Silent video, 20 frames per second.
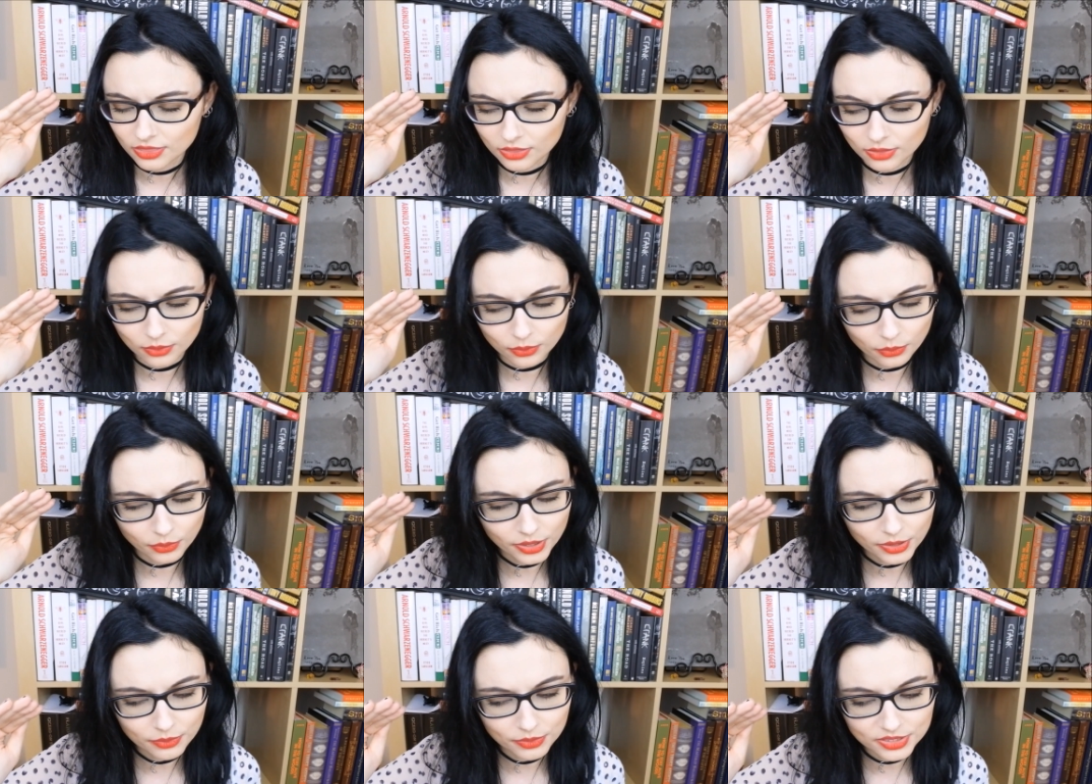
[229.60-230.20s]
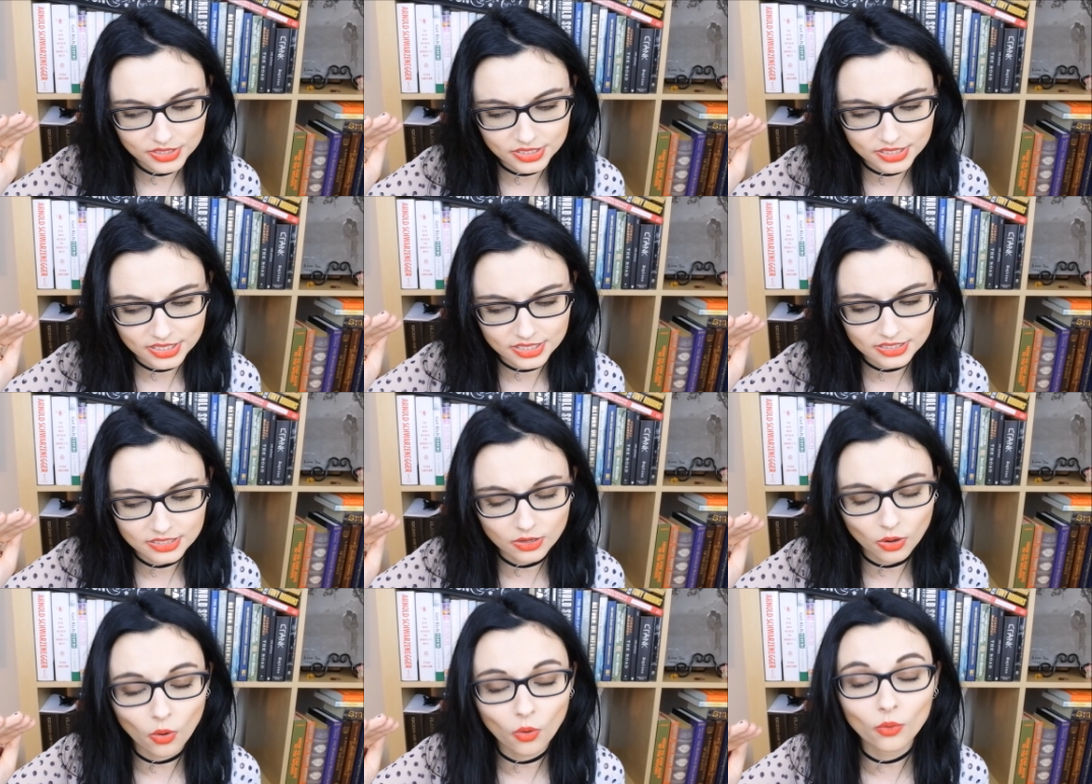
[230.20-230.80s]
three was
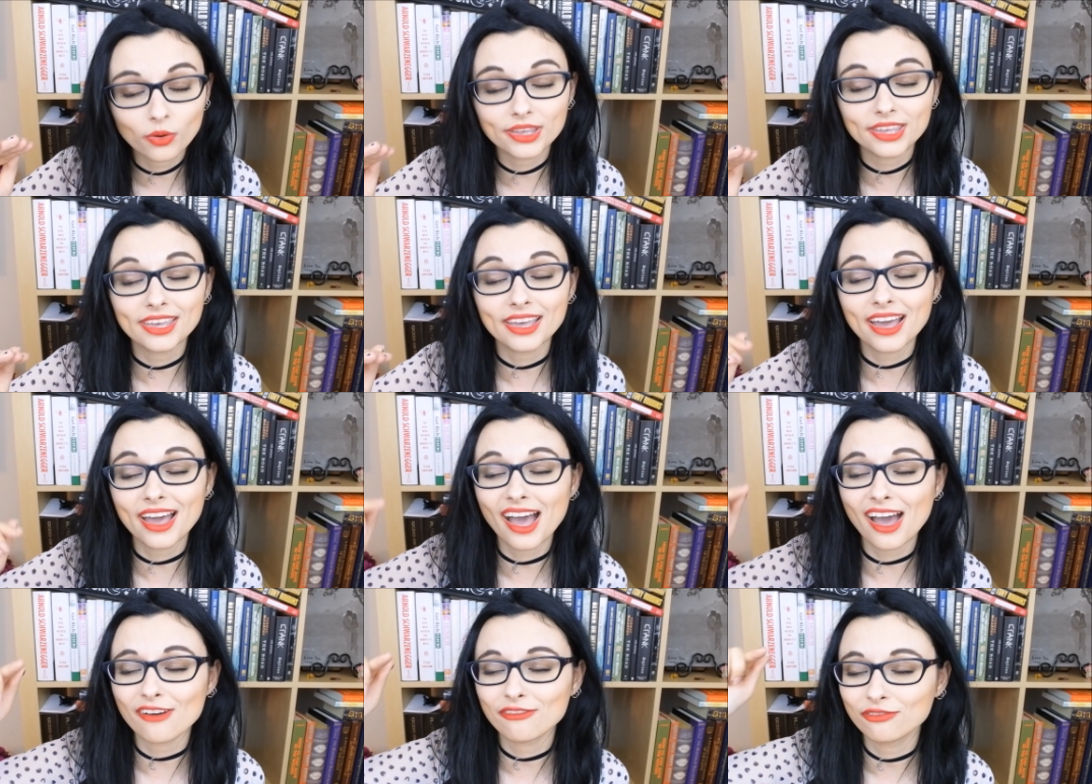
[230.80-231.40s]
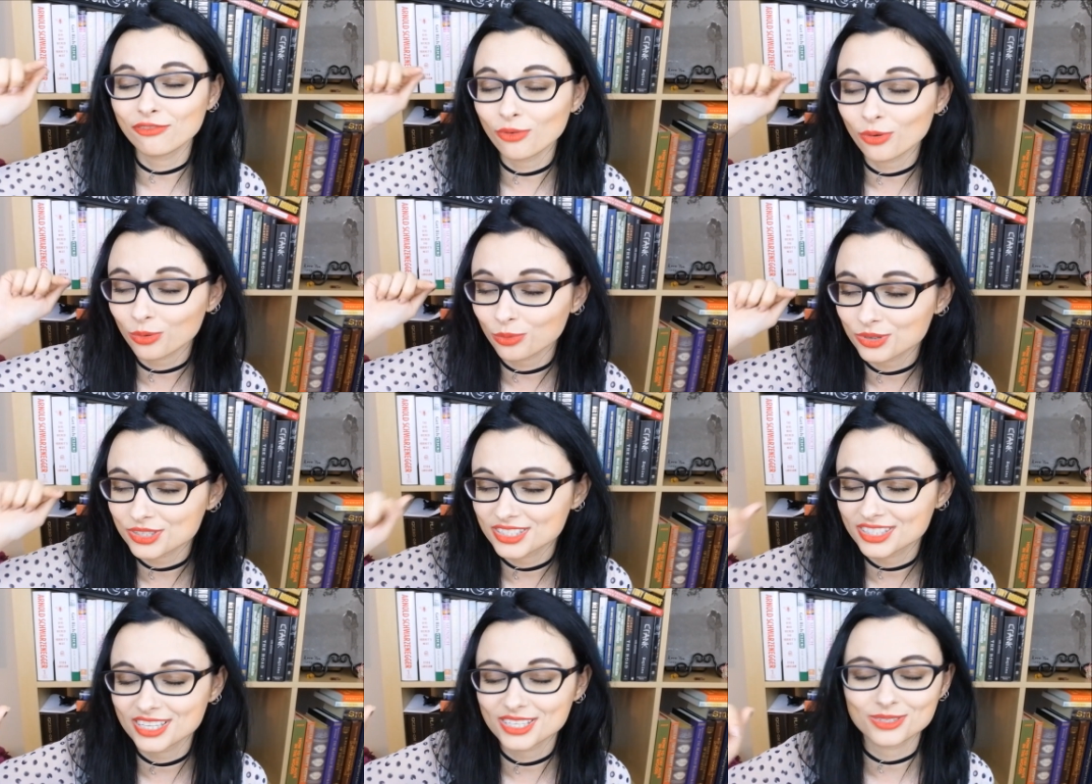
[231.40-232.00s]
this, oh yeah, four
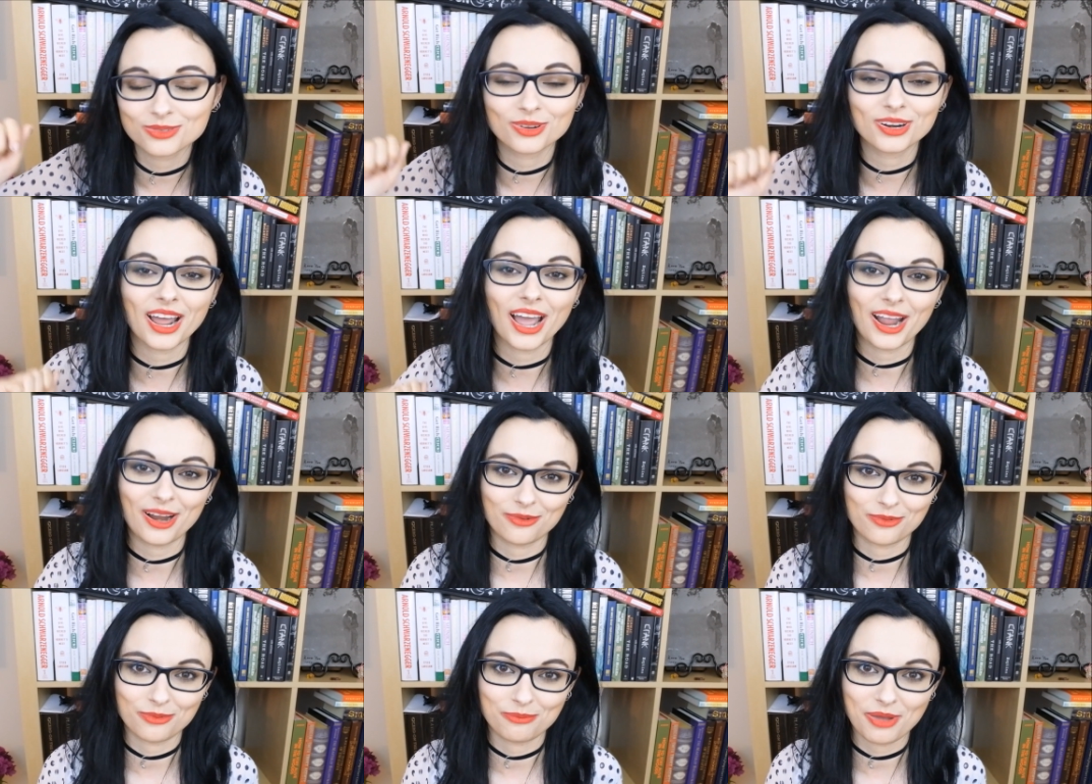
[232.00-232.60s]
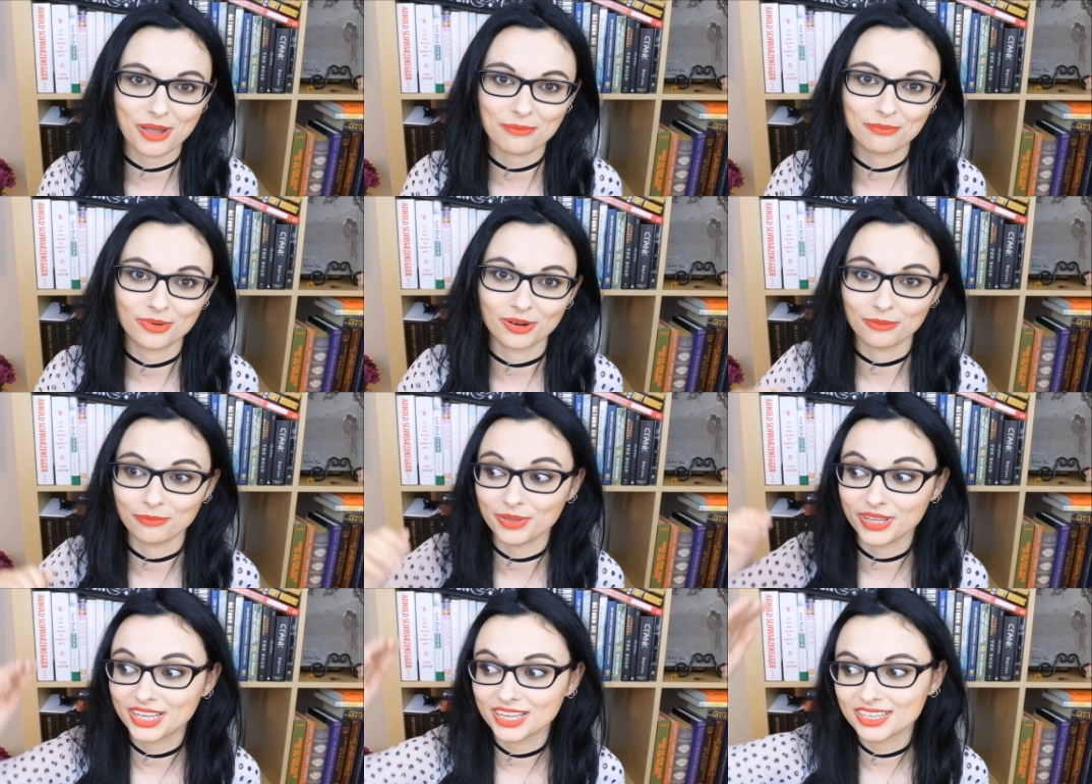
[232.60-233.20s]
was this one, I
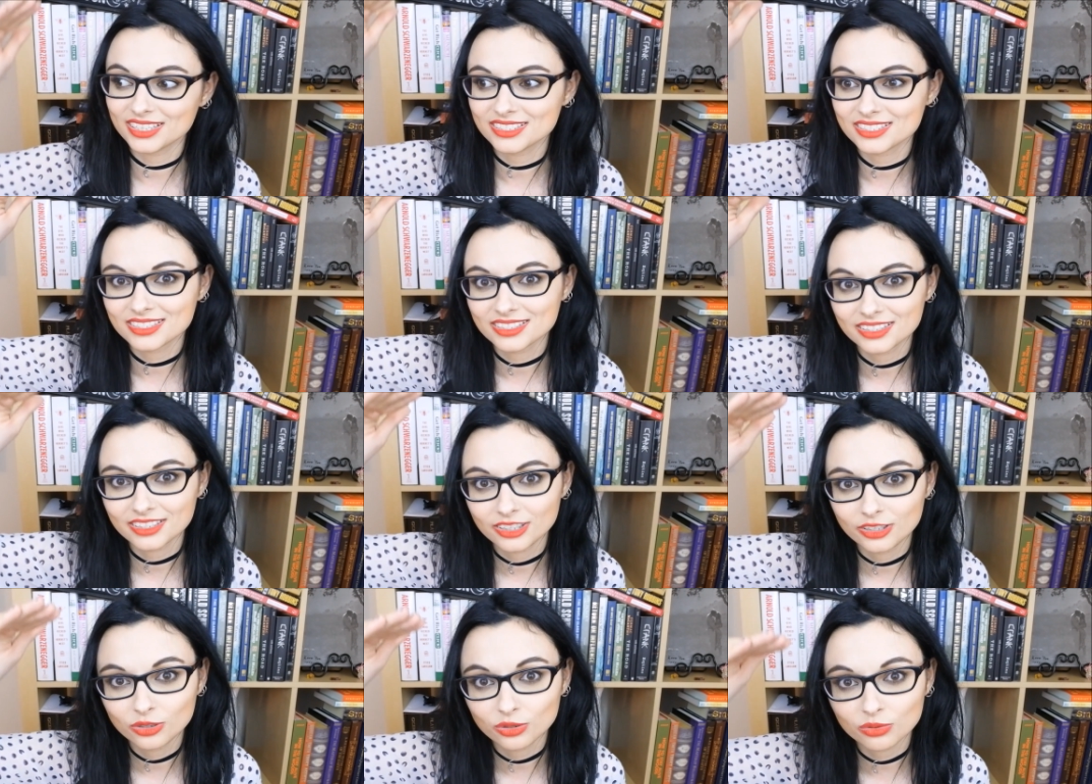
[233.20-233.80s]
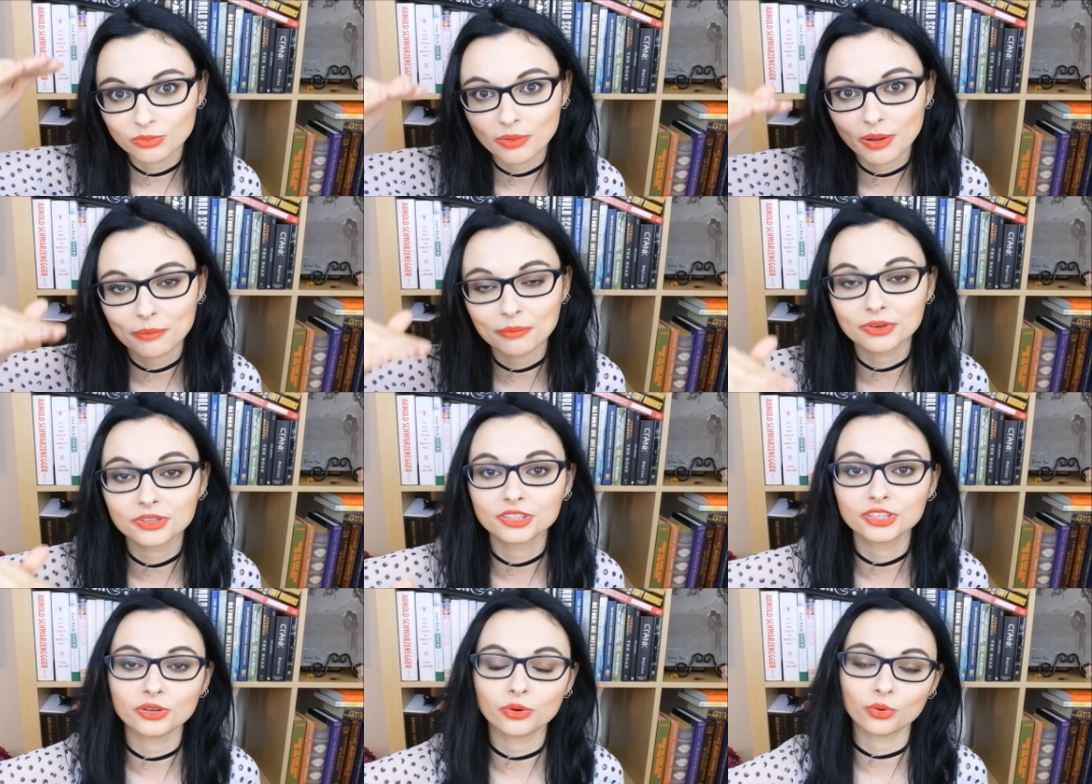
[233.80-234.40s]
remember because you
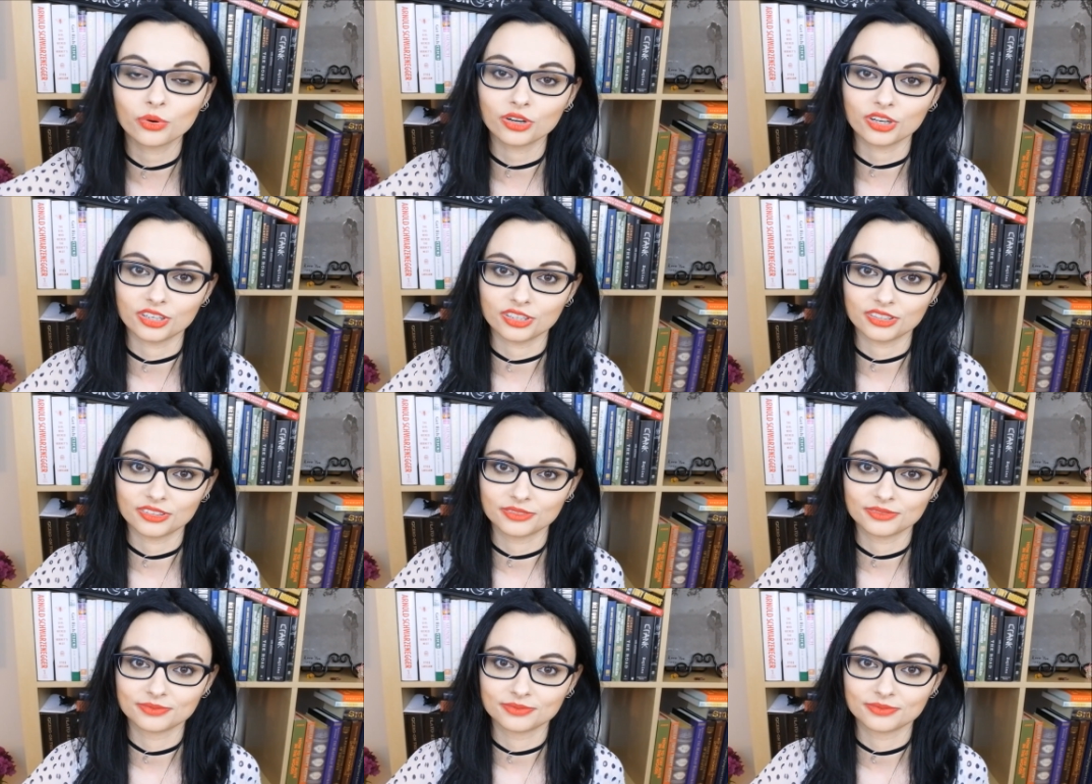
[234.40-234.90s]
remember the order.